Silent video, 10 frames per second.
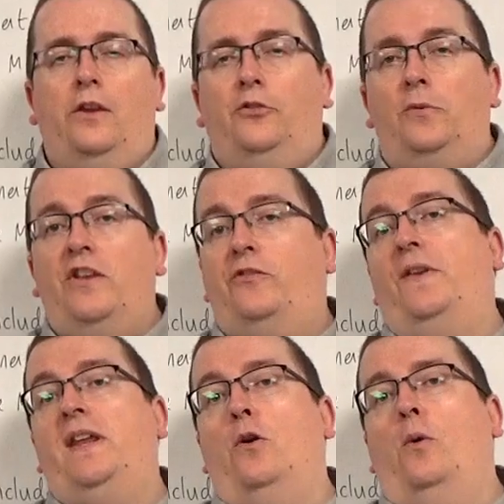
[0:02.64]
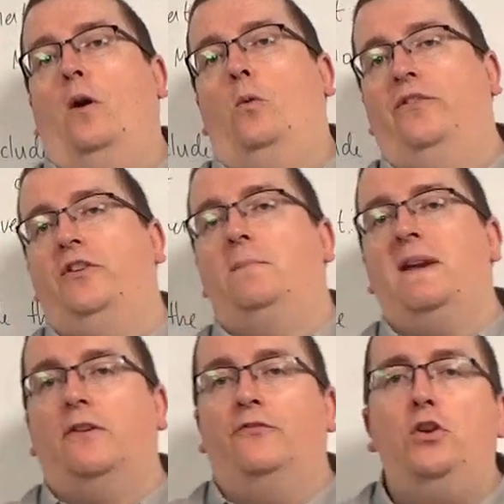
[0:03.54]
So in this video, I wanted to
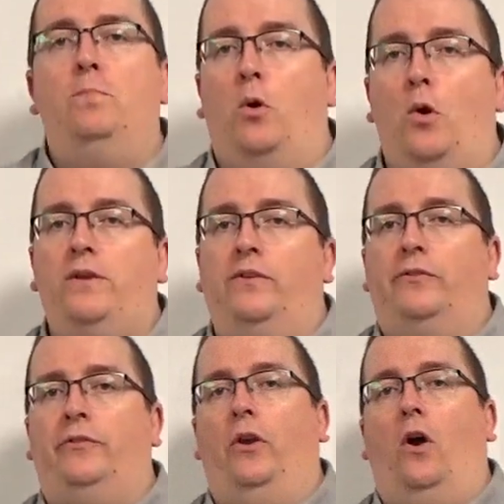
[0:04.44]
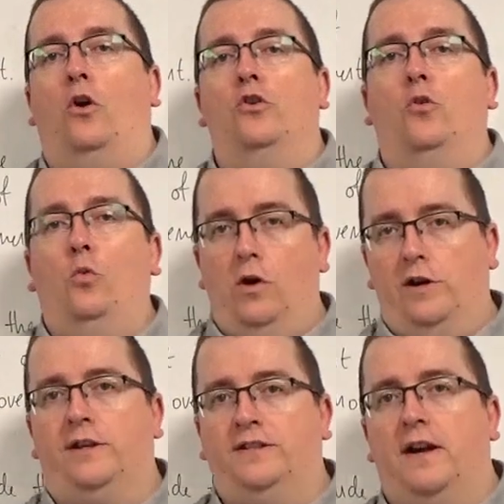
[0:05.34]
make a few points on
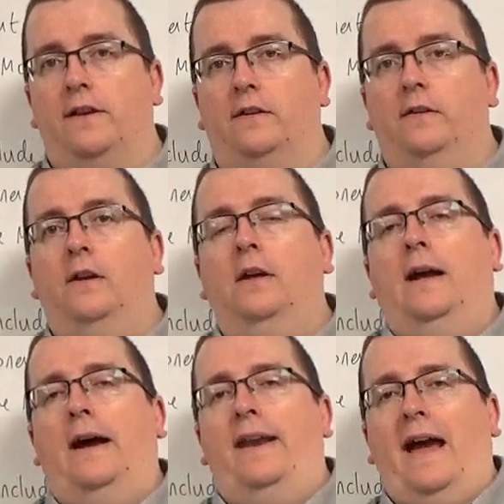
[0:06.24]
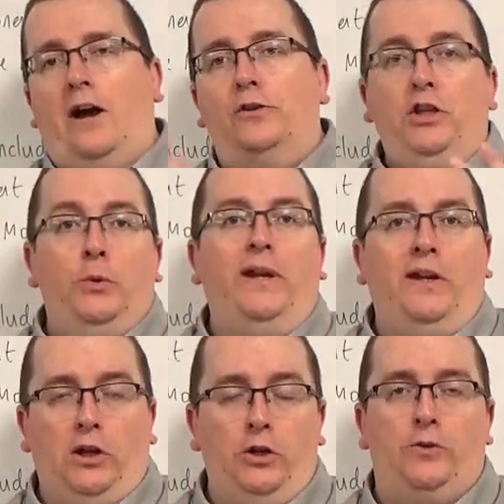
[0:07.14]
work done and how you
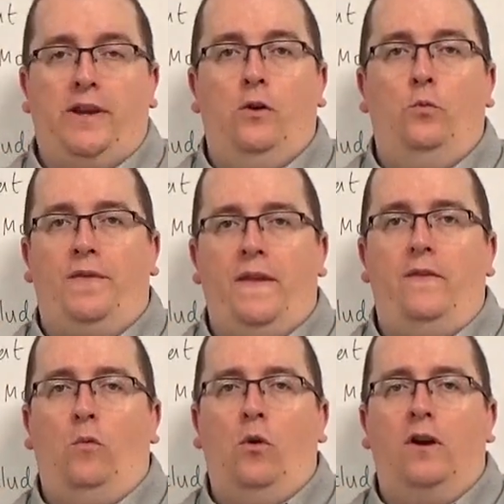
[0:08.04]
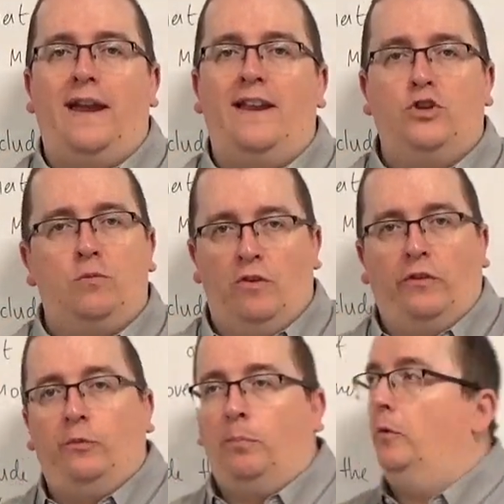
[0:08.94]
include it within the work energy
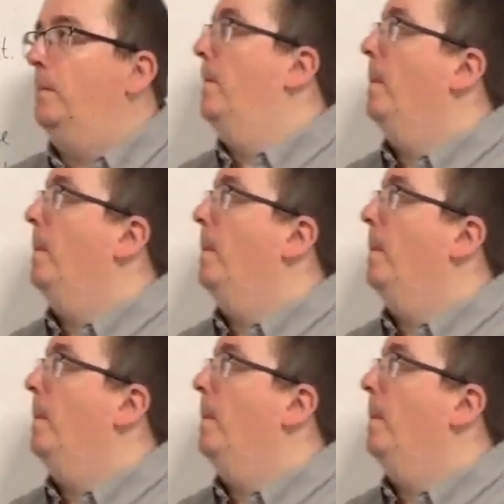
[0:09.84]
principle.